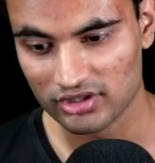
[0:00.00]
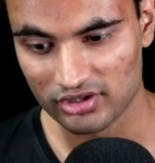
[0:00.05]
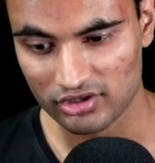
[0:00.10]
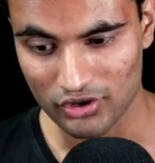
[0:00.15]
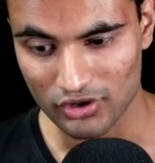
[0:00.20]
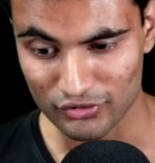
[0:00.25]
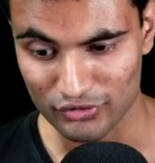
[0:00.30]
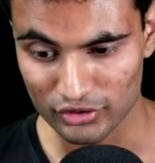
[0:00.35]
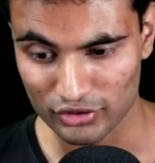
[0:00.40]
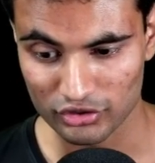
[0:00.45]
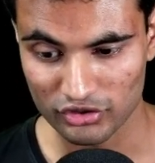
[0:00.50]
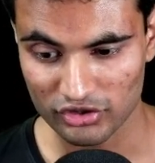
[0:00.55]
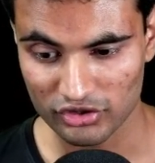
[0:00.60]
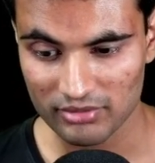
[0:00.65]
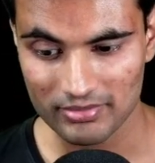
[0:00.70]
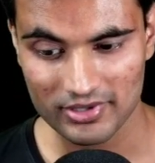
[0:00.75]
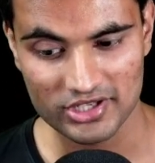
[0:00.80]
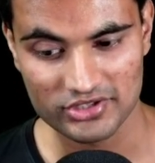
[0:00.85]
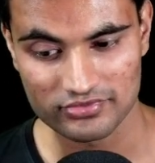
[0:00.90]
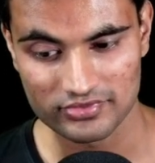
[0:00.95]

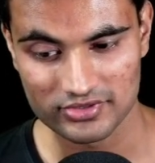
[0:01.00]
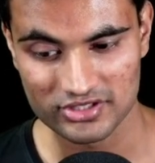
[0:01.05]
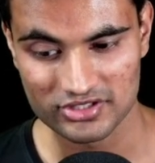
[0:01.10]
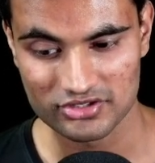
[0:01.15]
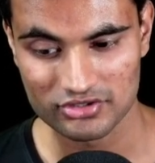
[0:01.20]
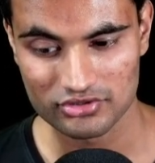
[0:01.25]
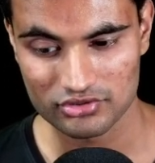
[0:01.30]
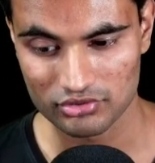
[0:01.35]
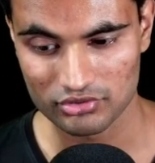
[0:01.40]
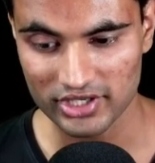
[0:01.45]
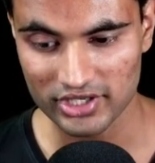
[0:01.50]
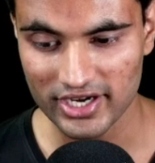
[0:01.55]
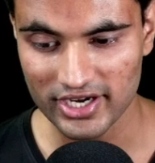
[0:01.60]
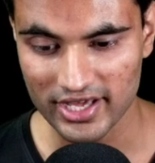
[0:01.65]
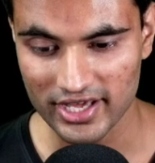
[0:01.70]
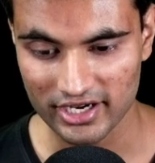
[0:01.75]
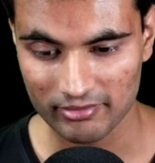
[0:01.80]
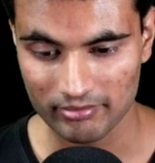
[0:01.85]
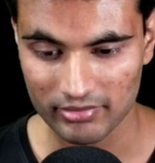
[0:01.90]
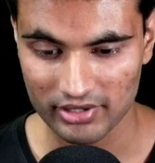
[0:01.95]
router.replace, which is used to
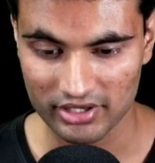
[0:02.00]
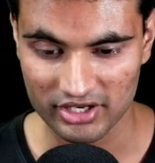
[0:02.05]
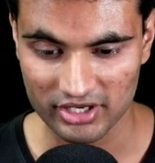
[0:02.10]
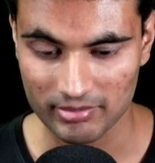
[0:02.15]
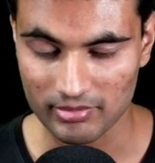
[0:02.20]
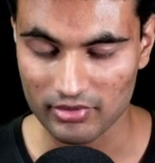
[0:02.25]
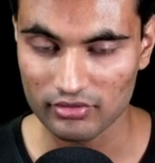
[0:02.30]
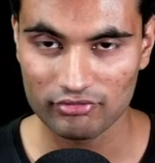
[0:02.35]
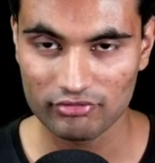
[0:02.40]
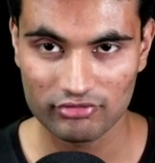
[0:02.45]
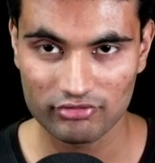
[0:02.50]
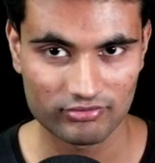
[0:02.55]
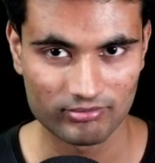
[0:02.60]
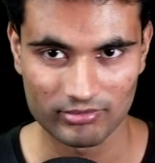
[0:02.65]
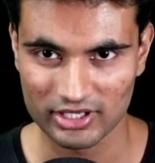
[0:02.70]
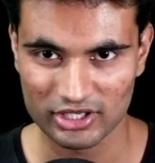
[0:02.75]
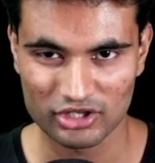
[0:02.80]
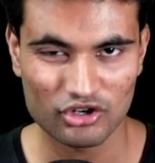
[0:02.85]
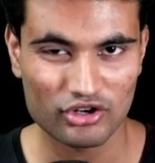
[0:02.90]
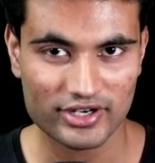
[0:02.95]
redirect but remove
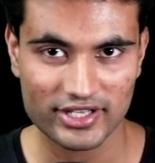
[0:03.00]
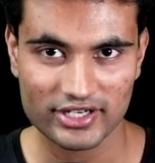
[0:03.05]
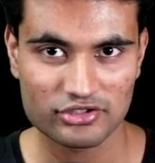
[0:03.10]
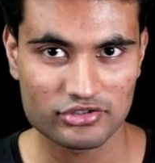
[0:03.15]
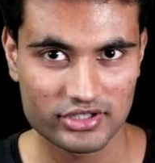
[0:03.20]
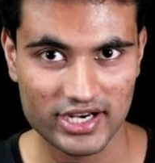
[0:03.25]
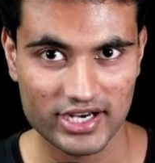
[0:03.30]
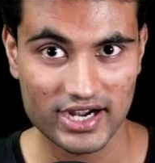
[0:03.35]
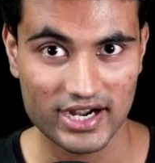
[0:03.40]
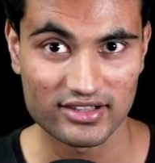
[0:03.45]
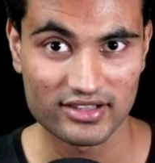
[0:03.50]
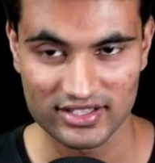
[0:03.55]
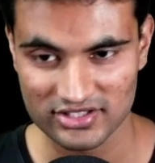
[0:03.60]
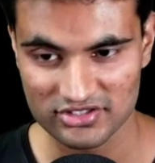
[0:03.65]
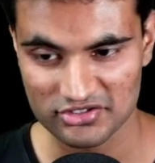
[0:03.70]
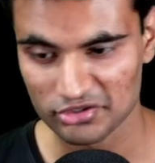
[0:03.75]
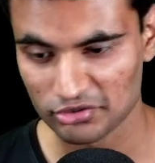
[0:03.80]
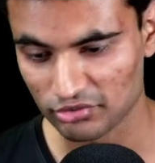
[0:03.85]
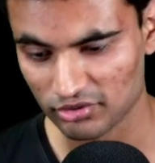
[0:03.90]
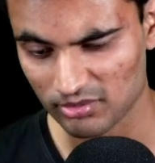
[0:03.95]
but not actually add the
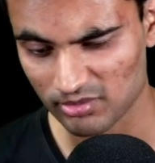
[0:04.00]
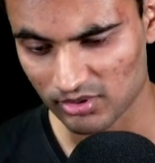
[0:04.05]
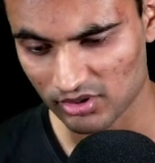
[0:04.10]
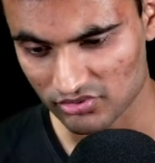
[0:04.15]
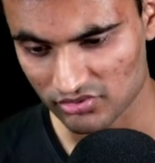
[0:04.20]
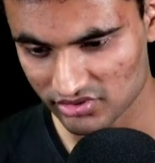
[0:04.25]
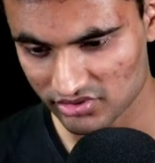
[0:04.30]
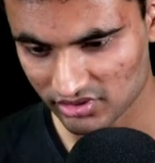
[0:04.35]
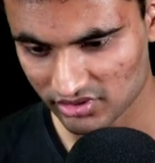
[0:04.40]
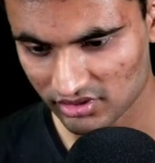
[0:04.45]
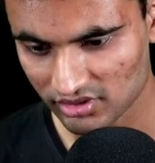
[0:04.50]
history to the browser.